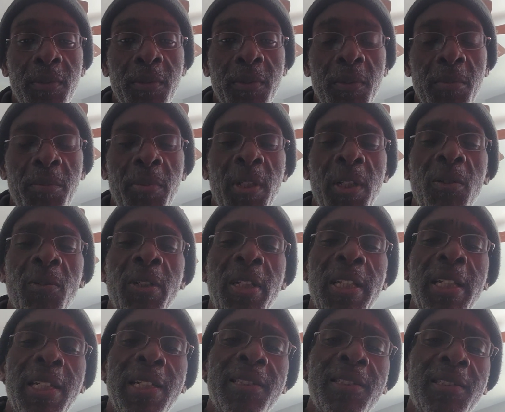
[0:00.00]
but on
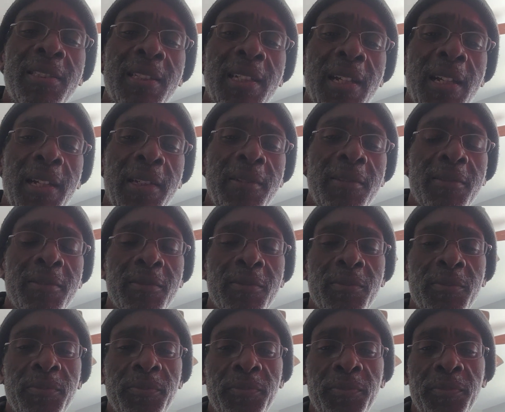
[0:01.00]
the inside,
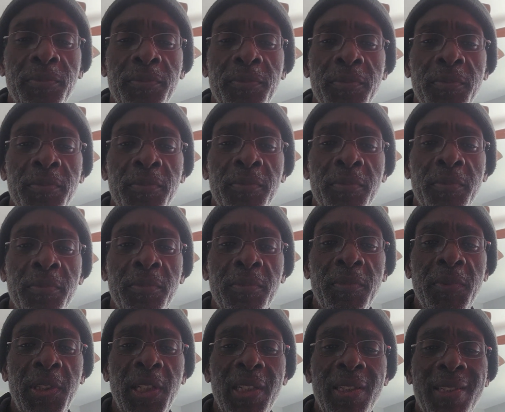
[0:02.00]

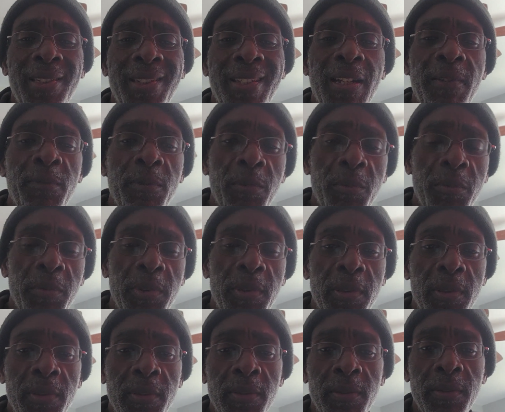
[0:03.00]
they're
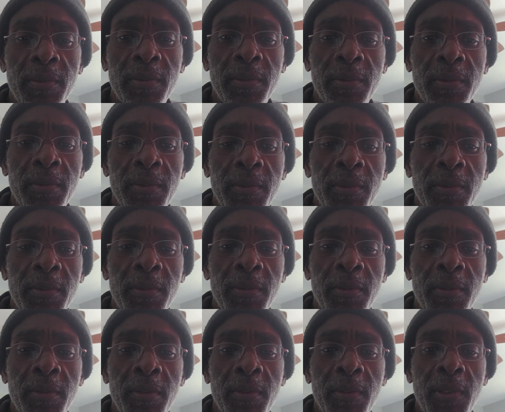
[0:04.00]
devils,
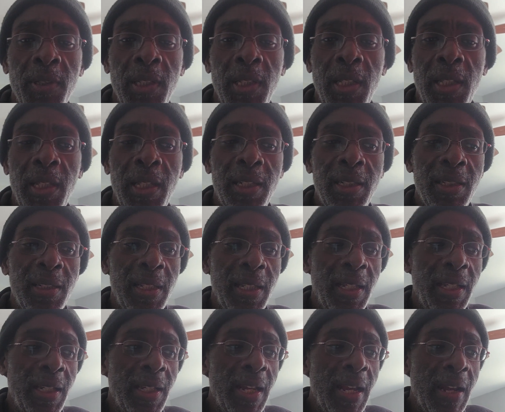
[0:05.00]
and
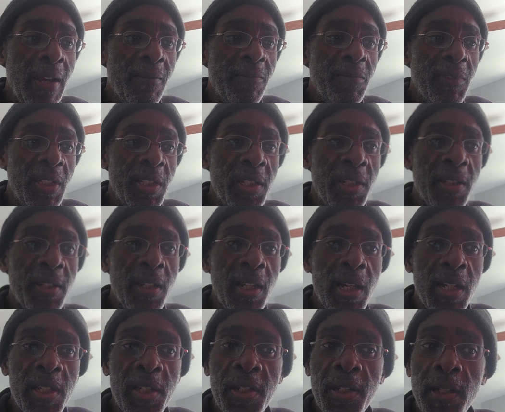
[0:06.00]
they have this
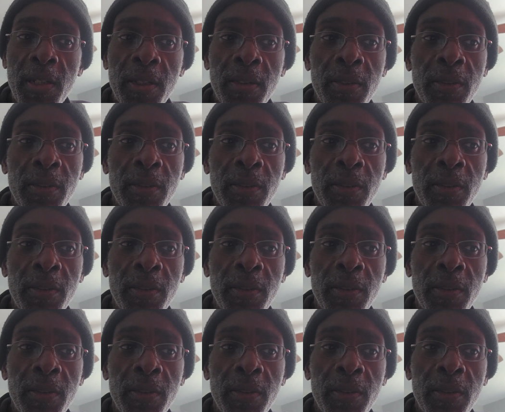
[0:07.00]
lust